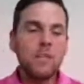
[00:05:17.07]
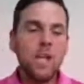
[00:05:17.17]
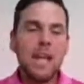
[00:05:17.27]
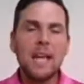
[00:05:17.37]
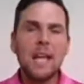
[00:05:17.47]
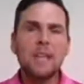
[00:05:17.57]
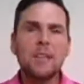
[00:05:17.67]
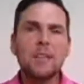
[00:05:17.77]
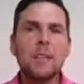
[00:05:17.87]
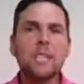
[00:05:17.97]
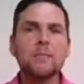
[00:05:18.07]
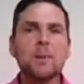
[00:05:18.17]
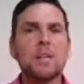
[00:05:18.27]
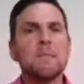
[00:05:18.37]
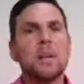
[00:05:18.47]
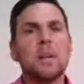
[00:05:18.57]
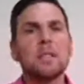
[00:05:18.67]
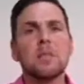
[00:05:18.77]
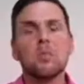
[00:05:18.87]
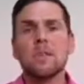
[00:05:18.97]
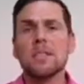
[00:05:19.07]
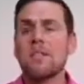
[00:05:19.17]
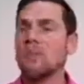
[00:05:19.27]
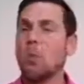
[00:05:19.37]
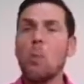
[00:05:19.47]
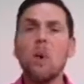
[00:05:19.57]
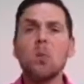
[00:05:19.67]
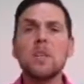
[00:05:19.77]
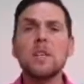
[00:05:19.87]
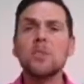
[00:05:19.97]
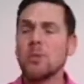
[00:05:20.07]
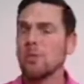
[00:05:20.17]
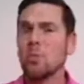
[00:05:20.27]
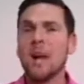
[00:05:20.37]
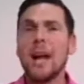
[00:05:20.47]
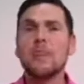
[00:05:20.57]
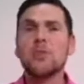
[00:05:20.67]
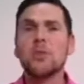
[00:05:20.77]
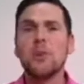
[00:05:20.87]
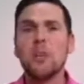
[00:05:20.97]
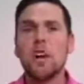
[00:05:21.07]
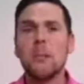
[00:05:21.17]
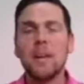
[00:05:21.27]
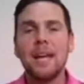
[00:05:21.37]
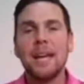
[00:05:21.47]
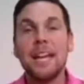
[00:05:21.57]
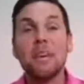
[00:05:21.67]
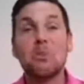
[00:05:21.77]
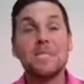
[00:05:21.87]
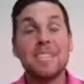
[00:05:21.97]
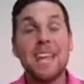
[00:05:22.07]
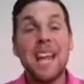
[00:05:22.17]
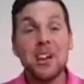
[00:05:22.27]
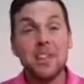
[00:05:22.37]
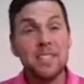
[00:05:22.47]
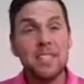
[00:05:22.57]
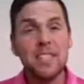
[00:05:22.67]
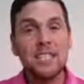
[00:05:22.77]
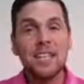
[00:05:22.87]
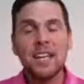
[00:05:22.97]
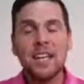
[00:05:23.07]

And this money apparently was, from what we knew or from what I knew growing up, it was inherited.